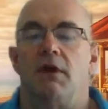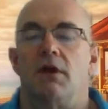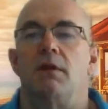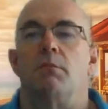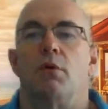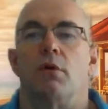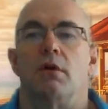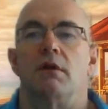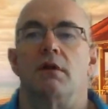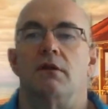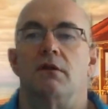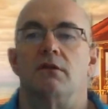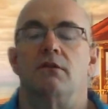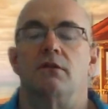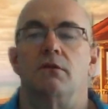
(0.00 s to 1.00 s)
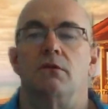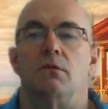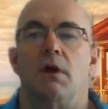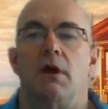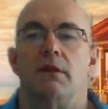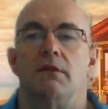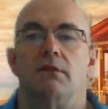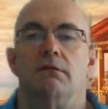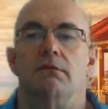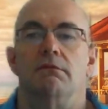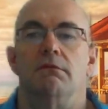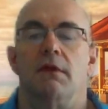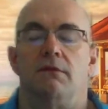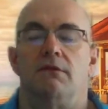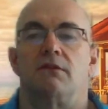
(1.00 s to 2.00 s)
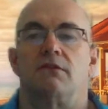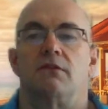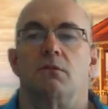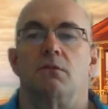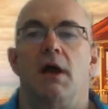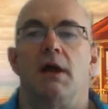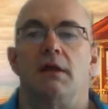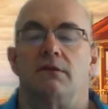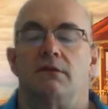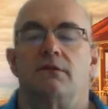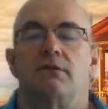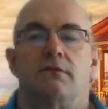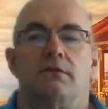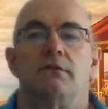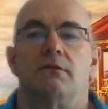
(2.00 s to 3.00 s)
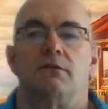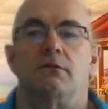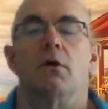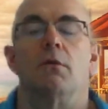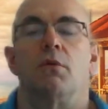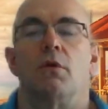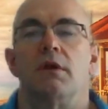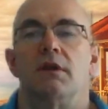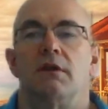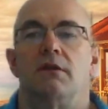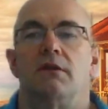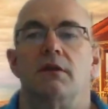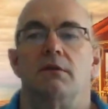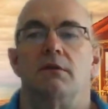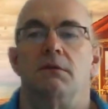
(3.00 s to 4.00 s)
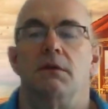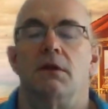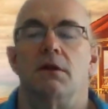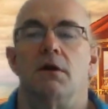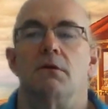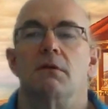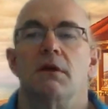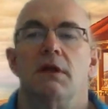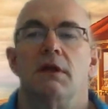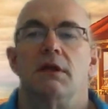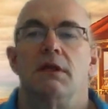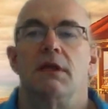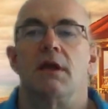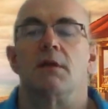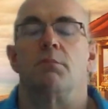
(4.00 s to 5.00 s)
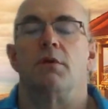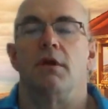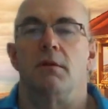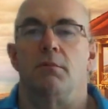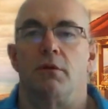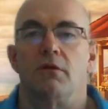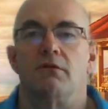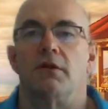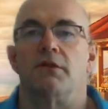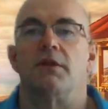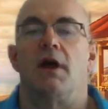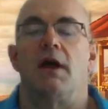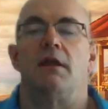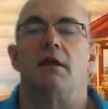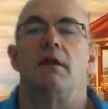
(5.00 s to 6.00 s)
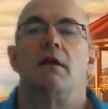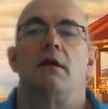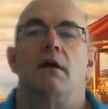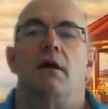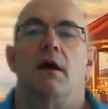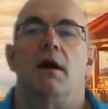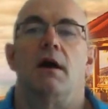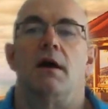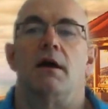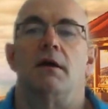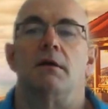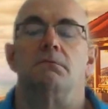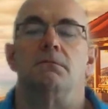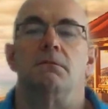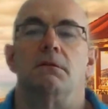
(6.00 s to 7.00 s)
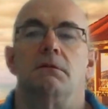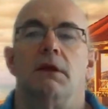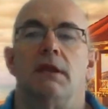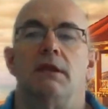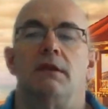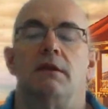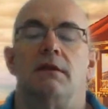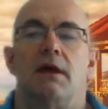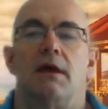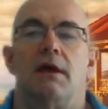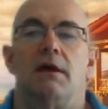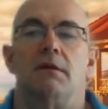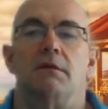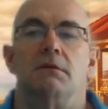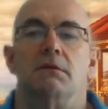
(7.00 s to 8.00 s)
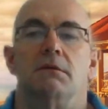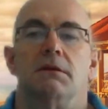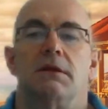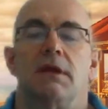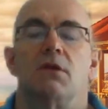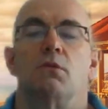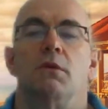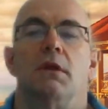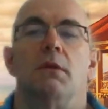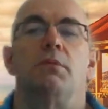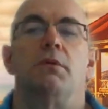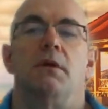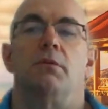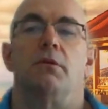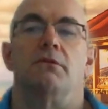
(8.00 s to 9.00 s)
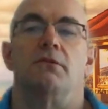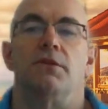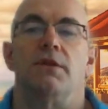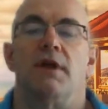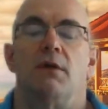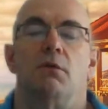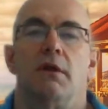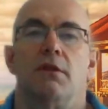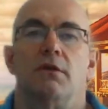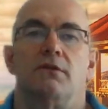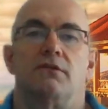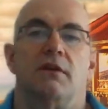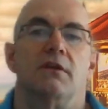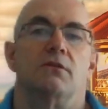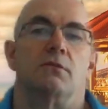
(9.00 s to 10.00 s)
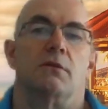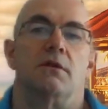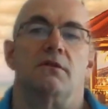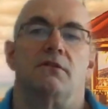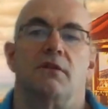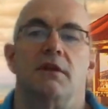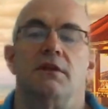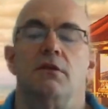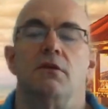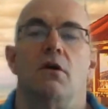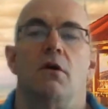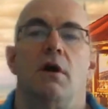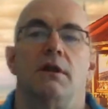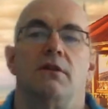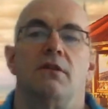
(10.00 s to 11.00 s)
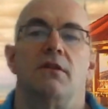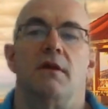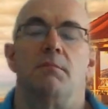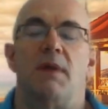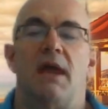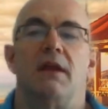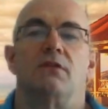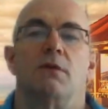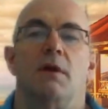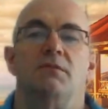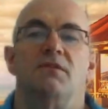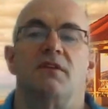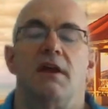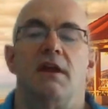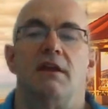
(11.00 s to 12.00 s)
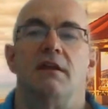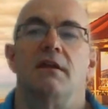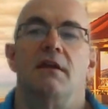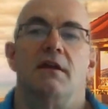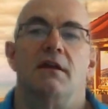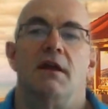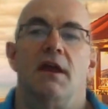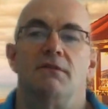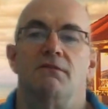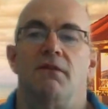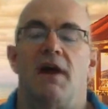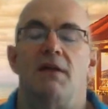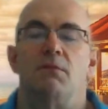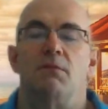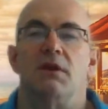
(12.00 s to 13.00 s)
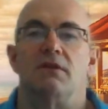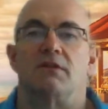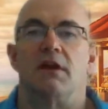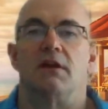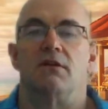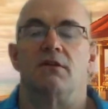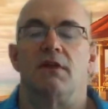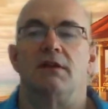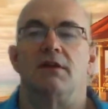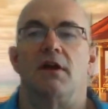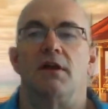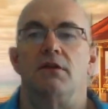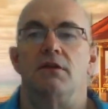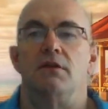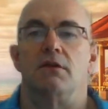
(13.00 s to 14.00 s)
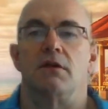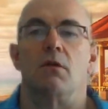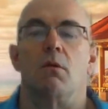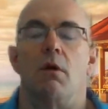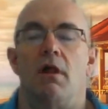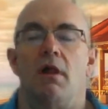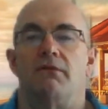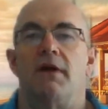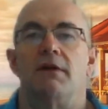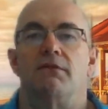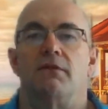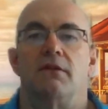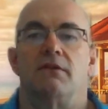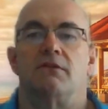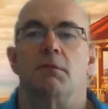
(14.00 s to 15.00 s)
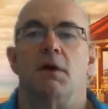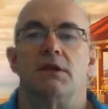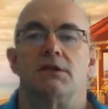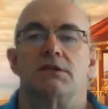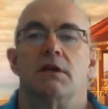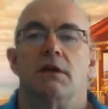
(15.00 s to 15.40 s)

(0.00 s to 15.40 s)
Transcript: important to, this is why it's so important to, you know, get a pre-approval done, and get a real pre-approval, not one of those things where it's like you go onto the bank's website and 5 minutes later they tell you you can qualify for this much,